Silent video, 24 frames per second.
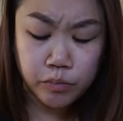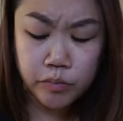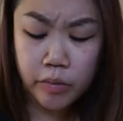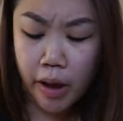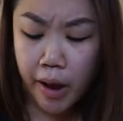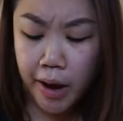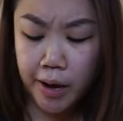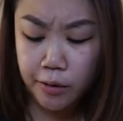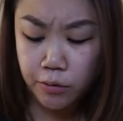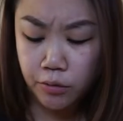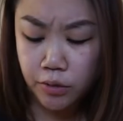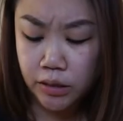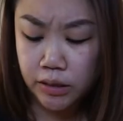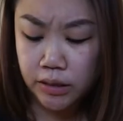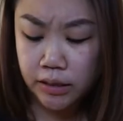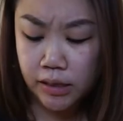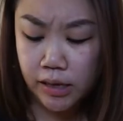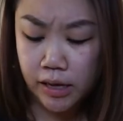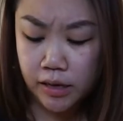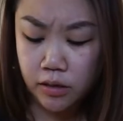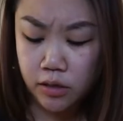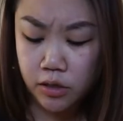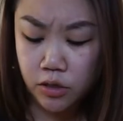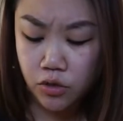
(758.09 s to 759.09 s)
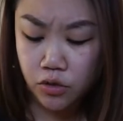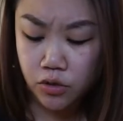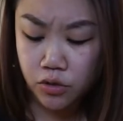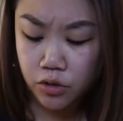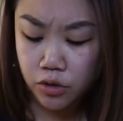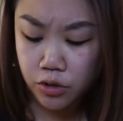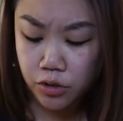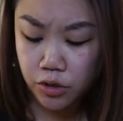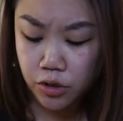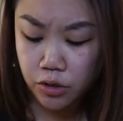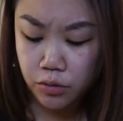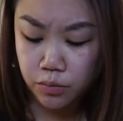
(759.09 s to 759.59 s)
Man, I really like these
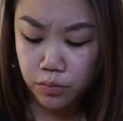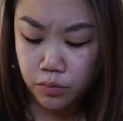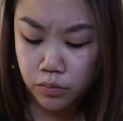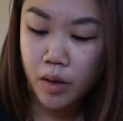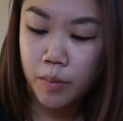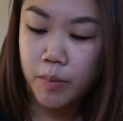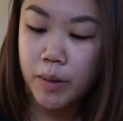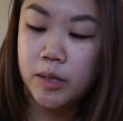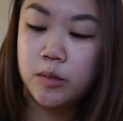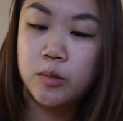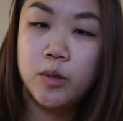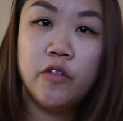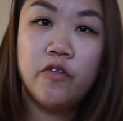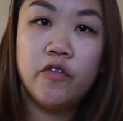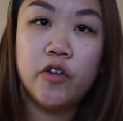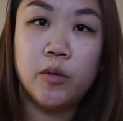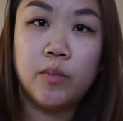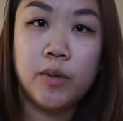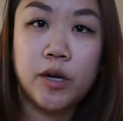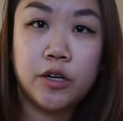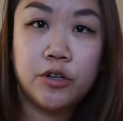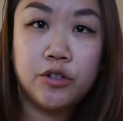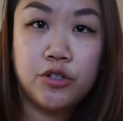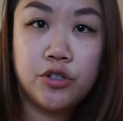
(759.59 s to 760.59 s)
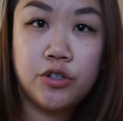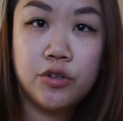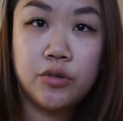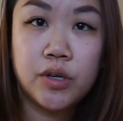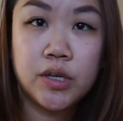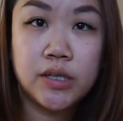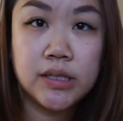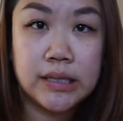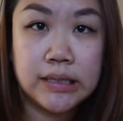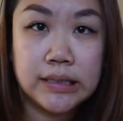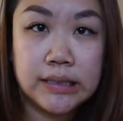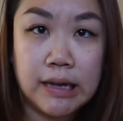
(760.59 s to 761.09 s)
noodles. It makes me feel better too
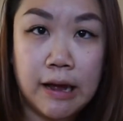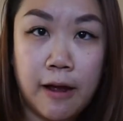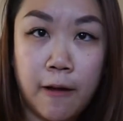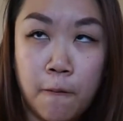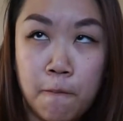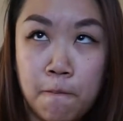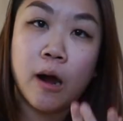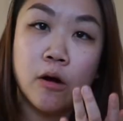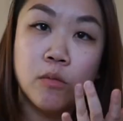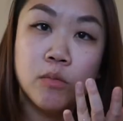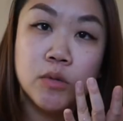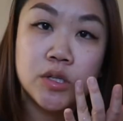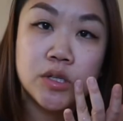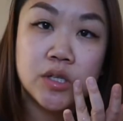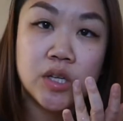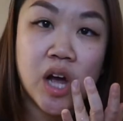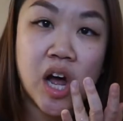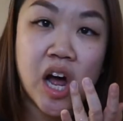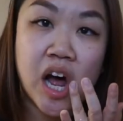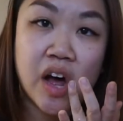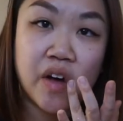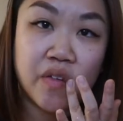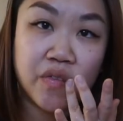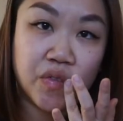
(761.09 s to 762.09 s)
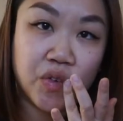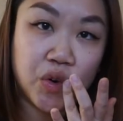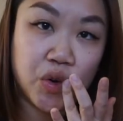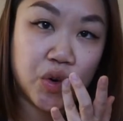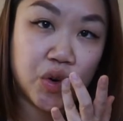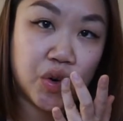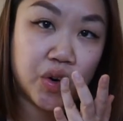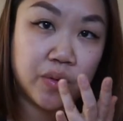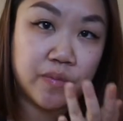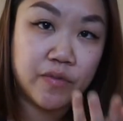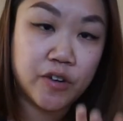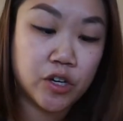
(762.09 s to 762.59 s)
because it's like almost a half
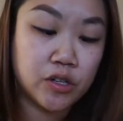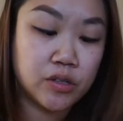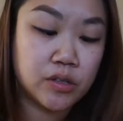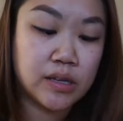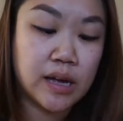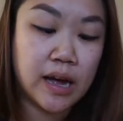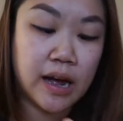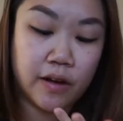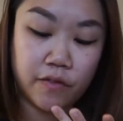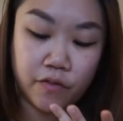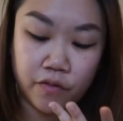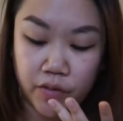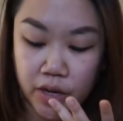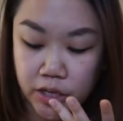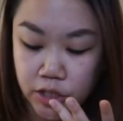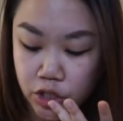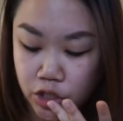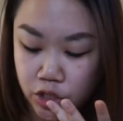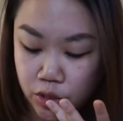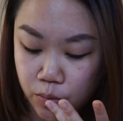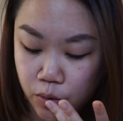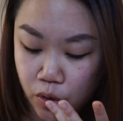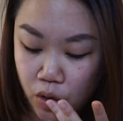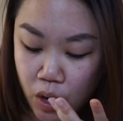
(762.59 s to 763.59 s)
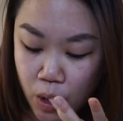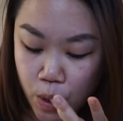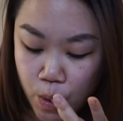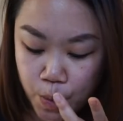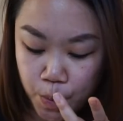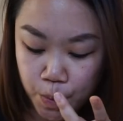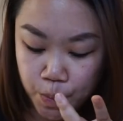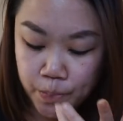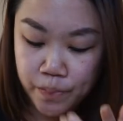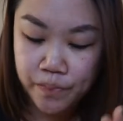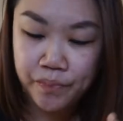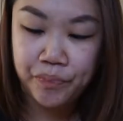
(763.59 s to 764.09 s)
noodle versus half vegetable,
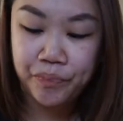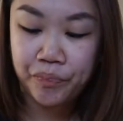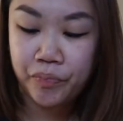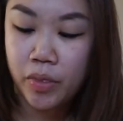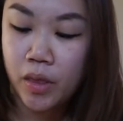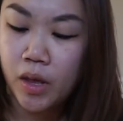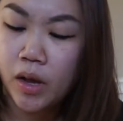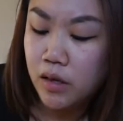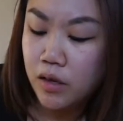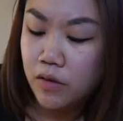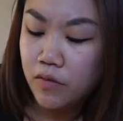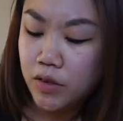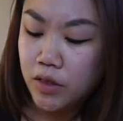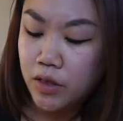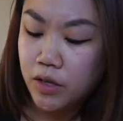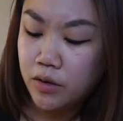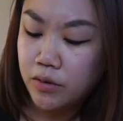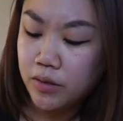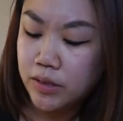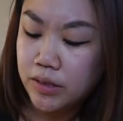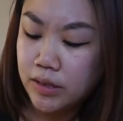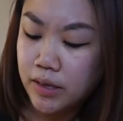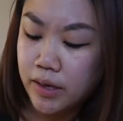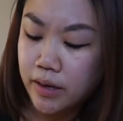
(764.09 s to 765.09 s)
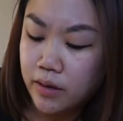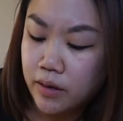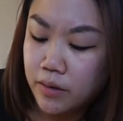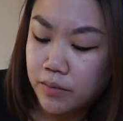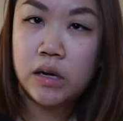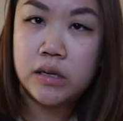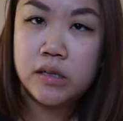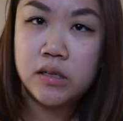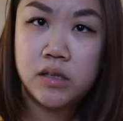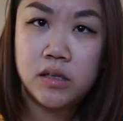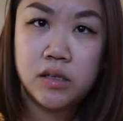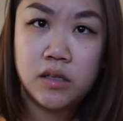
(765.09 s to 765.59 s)
even though it's like
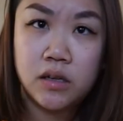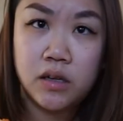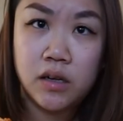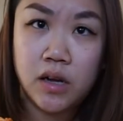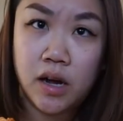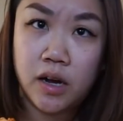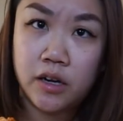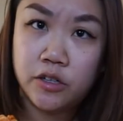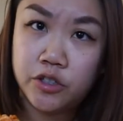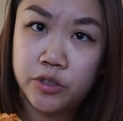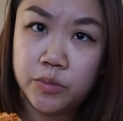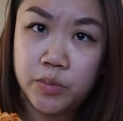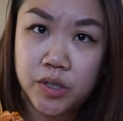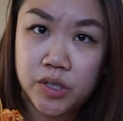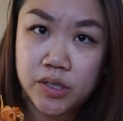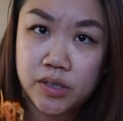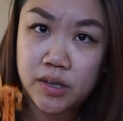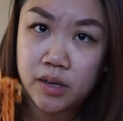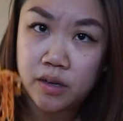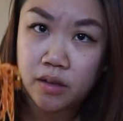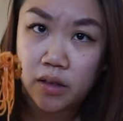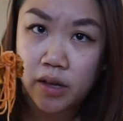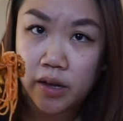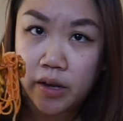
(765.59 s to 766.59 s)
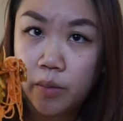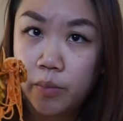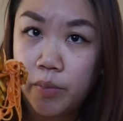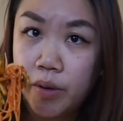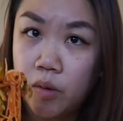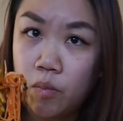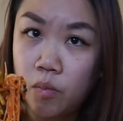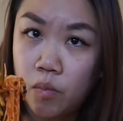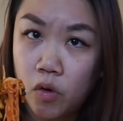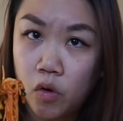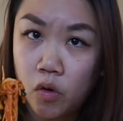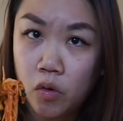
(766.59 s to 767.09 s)
still 100% like a
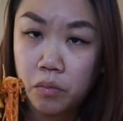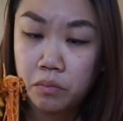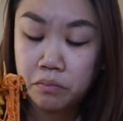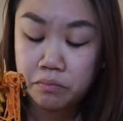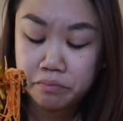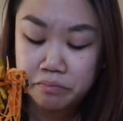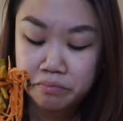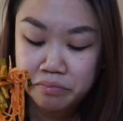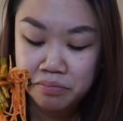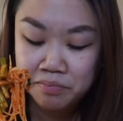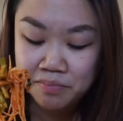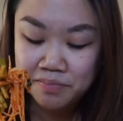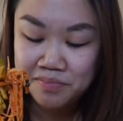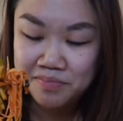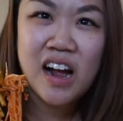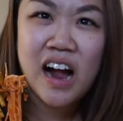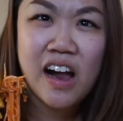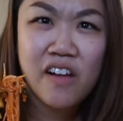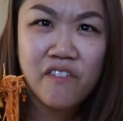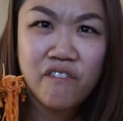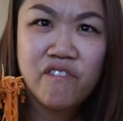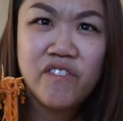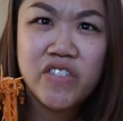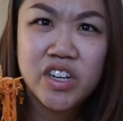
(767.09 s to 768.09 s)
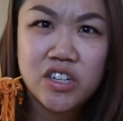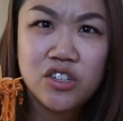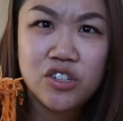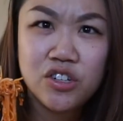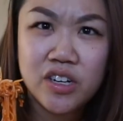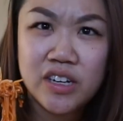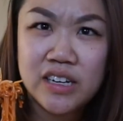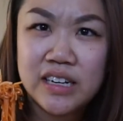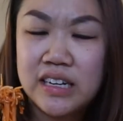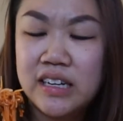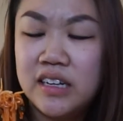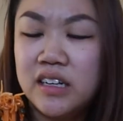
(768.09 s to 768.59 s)
big bowl. I feel
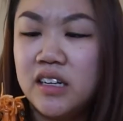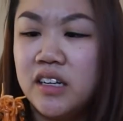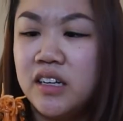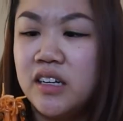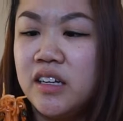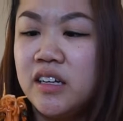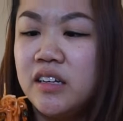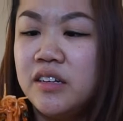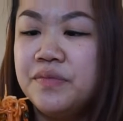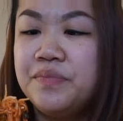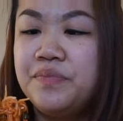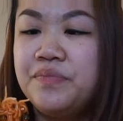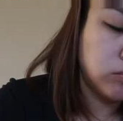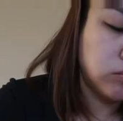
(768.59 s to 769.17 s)
good eating it.